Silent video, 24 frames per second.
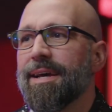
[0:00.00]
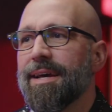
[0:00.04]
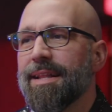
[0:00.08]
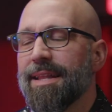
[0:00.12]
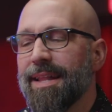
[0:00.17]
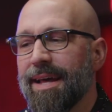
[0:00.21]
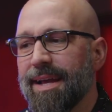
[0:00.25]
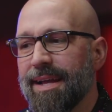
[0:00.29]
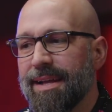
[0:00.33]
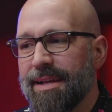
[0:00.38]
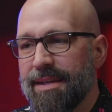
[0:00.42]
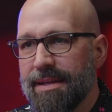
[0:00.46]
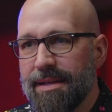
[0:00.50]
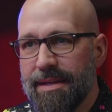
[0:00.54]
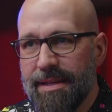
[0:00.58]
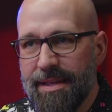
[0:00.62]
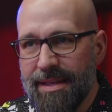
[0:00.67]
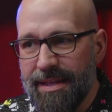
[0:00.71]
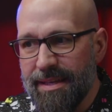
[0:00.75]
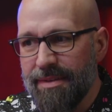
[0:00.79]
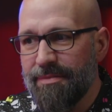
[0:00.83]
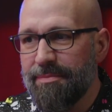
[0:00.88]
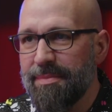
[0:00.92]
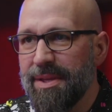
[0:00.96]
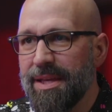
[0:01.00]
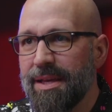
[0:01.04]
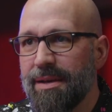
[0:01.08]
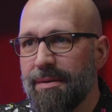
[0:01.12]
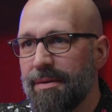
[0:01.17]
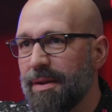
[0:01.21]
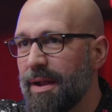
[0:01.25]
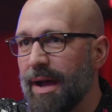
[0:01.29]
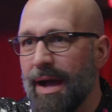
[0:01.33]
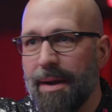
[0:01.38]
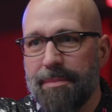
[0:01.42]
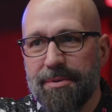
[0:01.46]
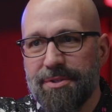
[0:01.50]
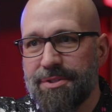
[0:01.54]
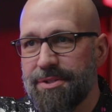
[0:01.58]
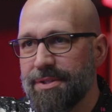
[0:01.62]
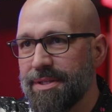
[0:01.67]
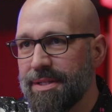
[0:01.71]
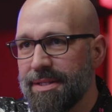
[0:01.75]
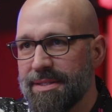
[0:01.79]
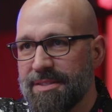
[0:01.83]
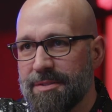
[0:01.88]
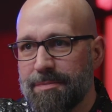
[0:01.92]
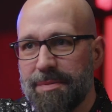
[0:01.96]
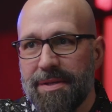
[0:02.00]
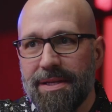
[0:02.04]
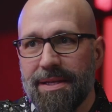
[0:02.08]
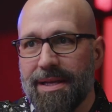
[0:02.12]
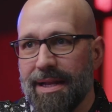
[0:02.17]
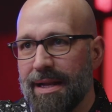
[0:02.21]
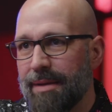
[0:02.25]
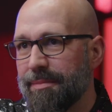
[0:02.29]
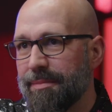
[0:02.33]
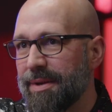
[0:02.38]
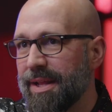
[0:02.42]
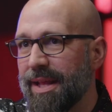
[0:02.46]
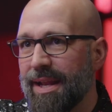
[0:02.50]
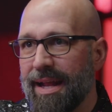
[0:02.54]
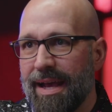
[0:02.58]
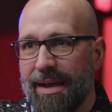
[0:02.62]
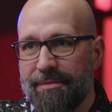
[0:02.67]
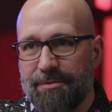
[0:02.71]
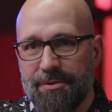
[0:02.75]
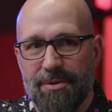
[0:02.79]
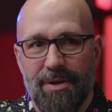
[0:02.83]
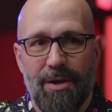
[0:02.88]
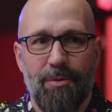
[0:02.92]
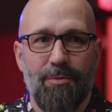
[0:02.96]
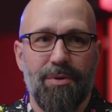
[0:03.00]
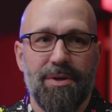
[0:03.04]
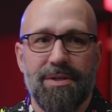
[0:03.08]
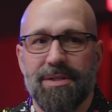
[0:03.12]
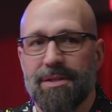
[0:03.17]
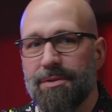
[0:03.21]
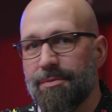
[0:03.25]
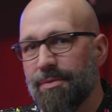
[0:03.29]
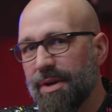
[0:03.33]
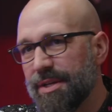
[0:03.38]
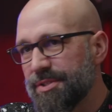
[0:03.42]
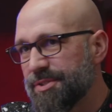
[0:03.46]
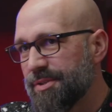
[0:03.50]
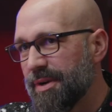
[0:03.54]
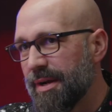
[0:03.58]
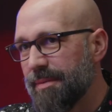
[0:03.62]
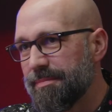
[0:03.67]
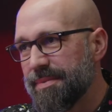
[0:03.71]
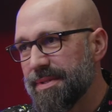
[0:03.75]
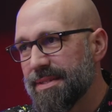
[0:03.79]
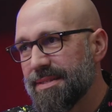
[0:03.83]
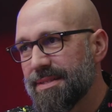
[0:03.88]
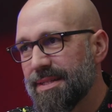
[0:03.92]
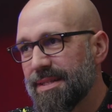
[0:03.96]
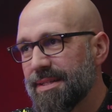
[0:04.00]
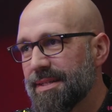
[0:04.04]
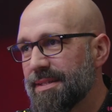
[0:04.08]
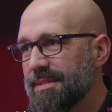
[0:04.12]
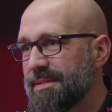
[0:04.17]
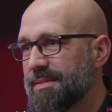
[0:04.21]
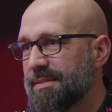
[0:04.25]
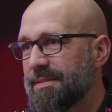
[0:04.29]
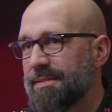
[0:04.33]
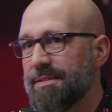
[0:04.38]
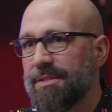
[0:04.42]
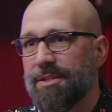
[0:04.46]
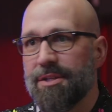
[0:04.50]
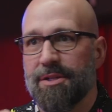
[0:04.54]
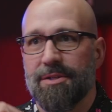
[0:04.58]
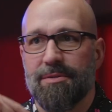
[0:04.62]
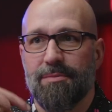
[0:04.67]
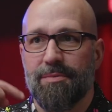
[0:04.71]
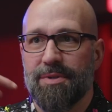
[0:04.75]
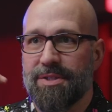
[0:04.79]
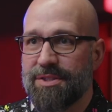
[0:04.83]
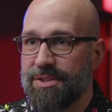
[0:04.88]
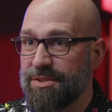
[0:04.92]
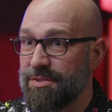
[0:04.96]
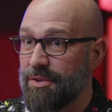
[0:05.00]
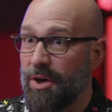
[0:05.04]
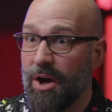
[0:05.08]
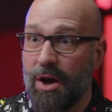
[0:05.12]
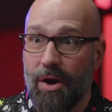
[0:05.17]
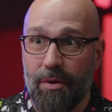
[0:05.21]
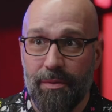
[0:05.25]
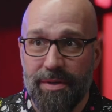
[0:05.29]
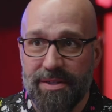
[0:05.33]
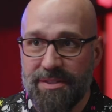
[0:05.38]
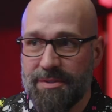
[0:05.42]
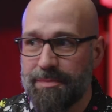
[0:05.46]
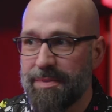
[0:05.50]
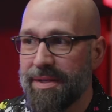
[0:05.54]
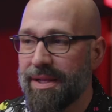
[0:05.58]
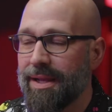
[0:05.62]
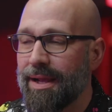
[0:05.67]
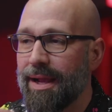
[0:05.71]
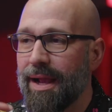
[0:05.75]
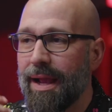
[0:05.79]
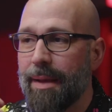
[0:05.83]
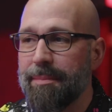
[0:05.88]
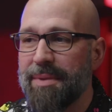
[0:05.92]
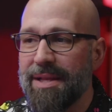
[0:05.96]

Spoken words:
Like, give me an opportunity to speak and I'm going to get after it. I worked in the restaurant business, which is always speaking.